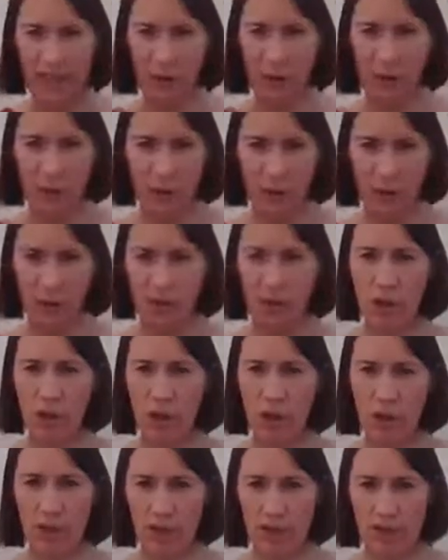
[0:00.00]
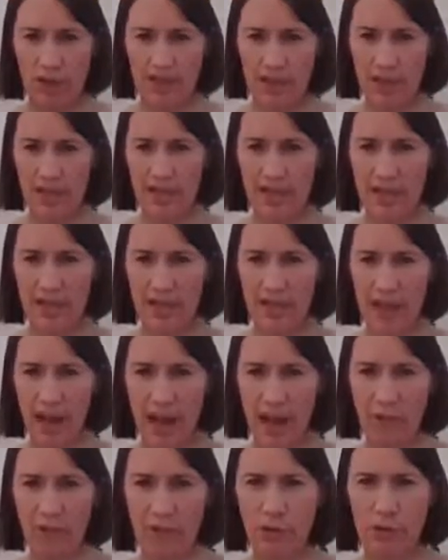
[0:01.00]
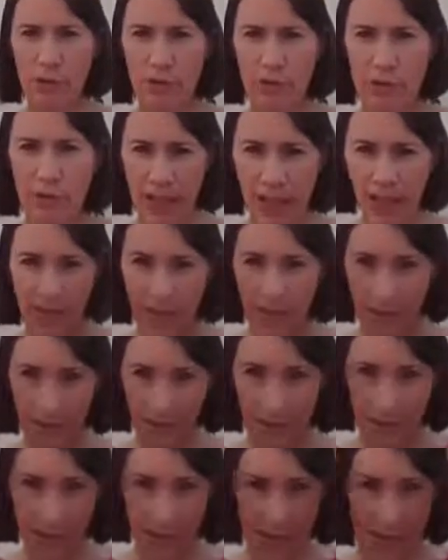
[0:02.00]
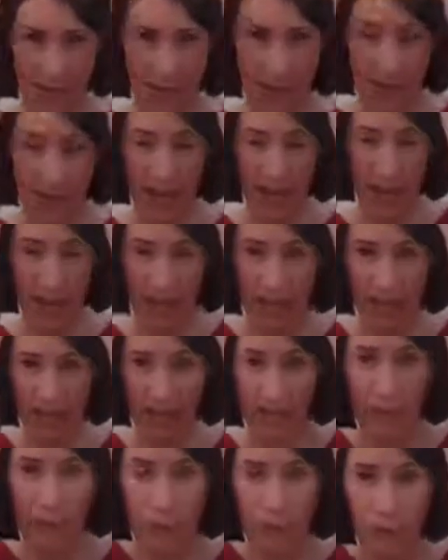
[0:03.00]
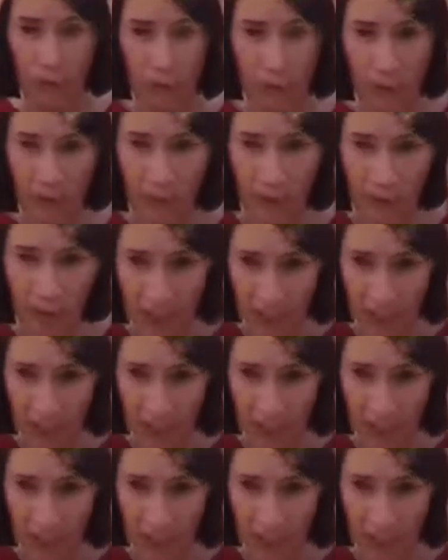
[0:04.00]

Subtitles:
saying, well, God is like our royal king. And he wants to